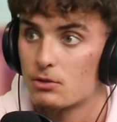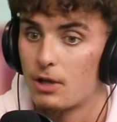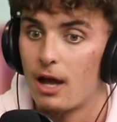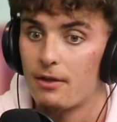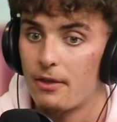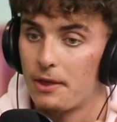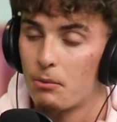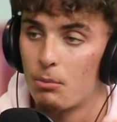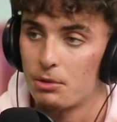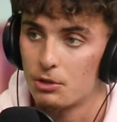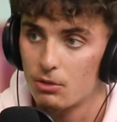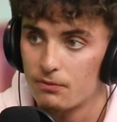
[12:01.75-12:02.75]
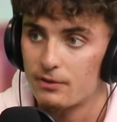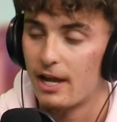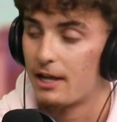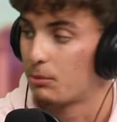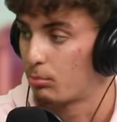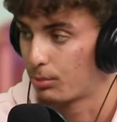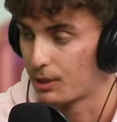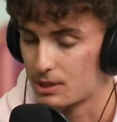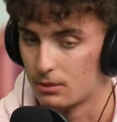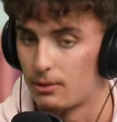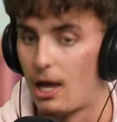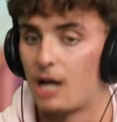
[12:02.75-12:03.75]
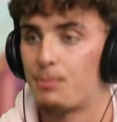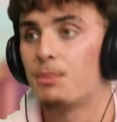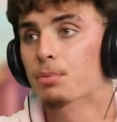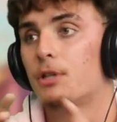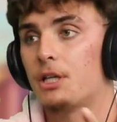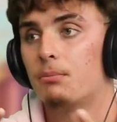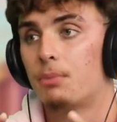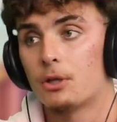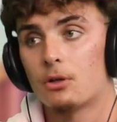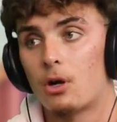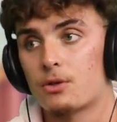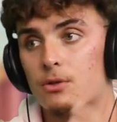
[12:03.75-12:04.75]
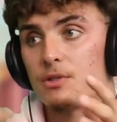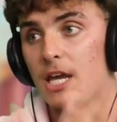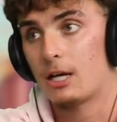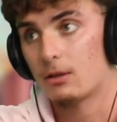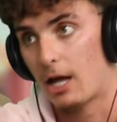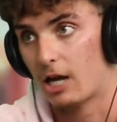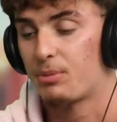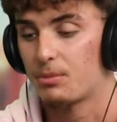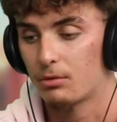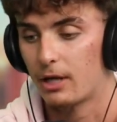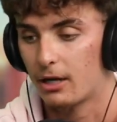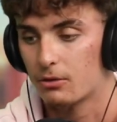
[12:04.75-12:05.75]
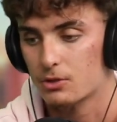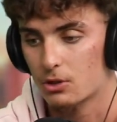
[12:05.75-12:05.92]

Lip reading: So now that they won't be known for that, it brings a lot of people in, but it'll also take a lot of people out.